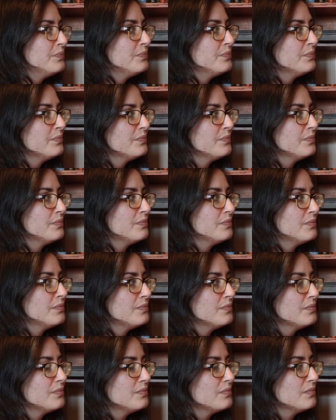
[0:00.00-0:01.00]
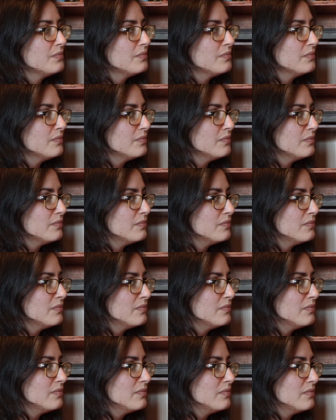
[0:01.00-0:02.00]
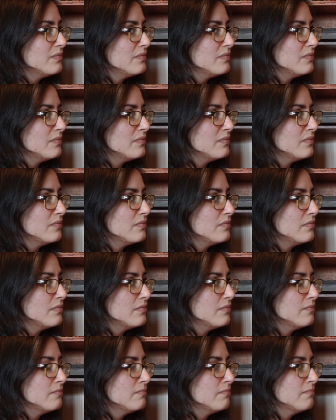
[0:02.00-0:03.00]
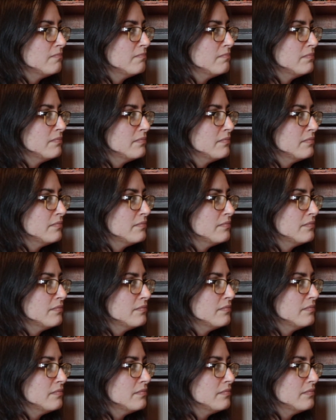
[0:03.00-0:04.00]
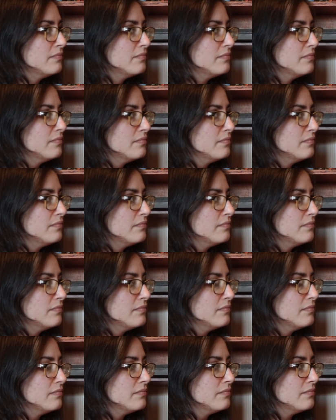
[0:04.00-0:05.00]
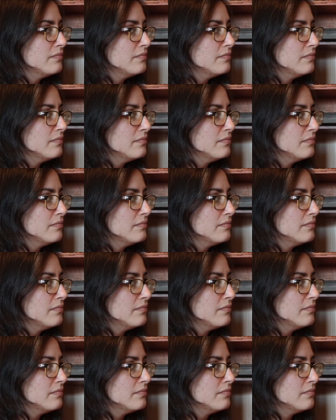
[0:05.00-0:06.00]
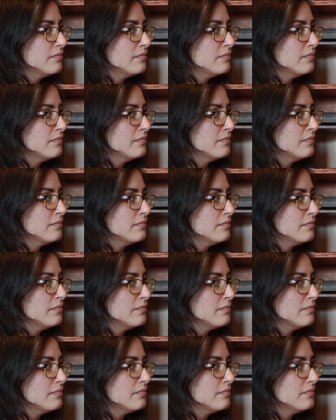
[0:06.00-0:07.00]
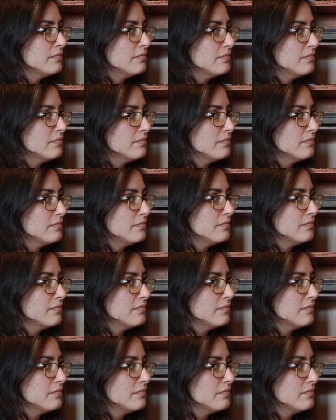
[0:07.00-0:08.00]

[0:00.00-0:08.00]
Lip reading: No words are spoken by the person on screen.